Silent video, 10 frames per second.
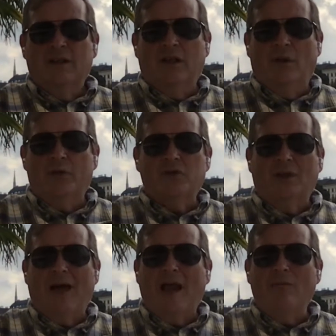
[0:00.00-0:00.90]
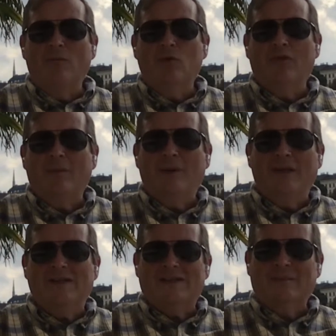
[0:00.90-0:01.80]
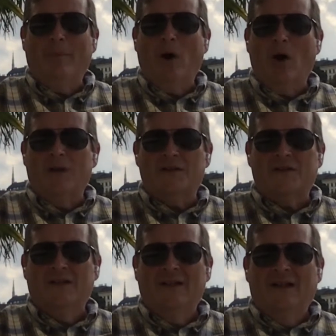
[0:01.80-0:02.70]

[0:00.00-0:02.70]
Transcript: there's a lot of moving pieces and parts.